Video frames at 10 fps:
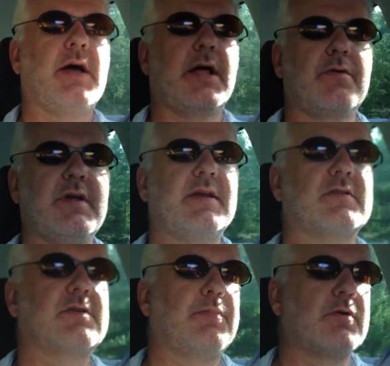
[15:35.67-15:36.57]
And
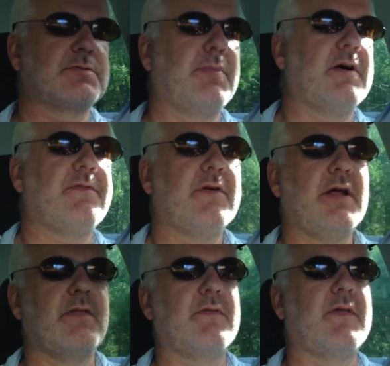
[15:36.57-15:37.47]
Reader supports Buffer,
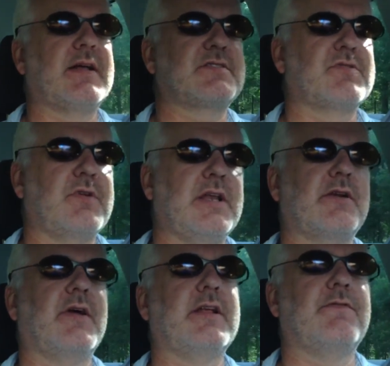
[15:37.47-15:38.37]
and that's really
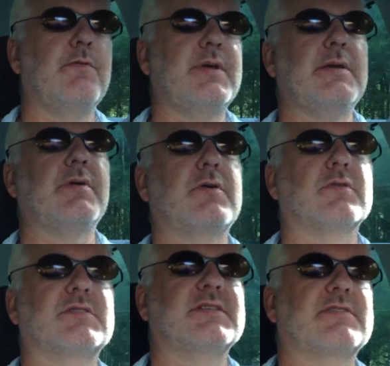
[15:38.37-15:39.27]
great for me
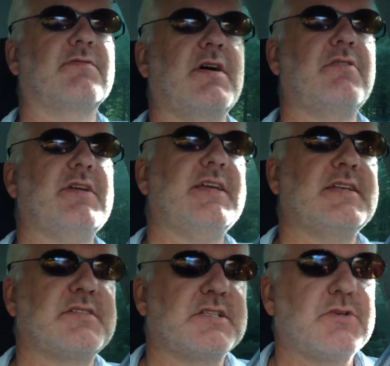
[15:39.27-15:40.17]
because it's very
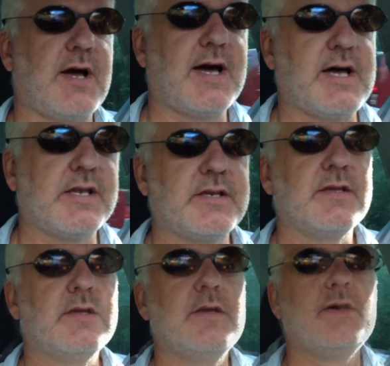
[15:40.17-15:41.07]
easy to add
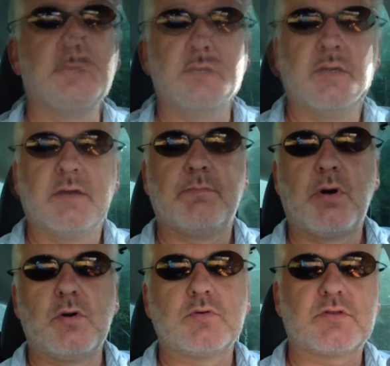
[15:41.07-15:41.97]

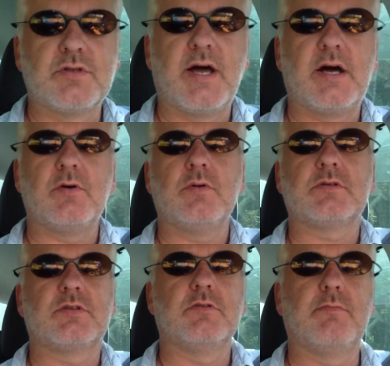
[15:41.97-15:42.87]
posts now
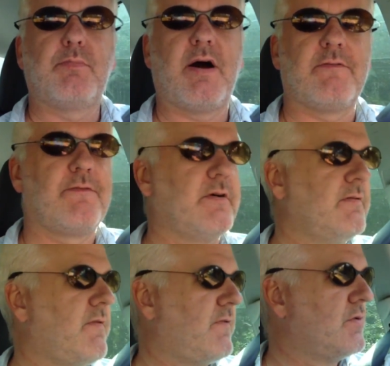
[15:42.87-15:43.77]
to
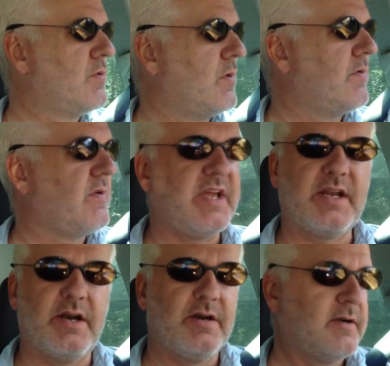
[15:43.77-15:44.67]
Buffer through
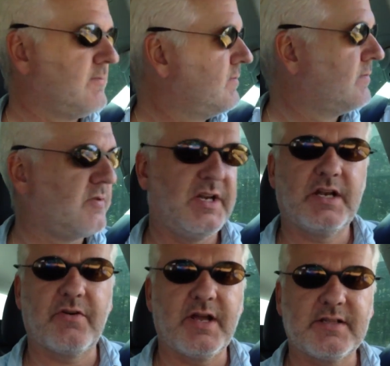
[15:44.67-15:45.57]
Reader.
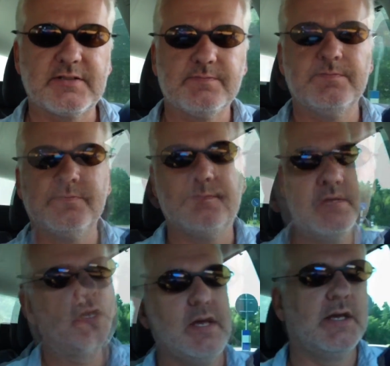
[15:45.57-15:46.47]
Really great.
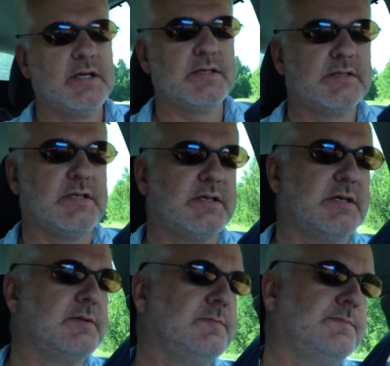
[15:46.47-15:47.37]
And
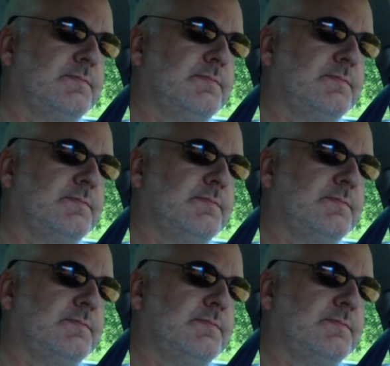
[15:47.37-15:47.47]
uh,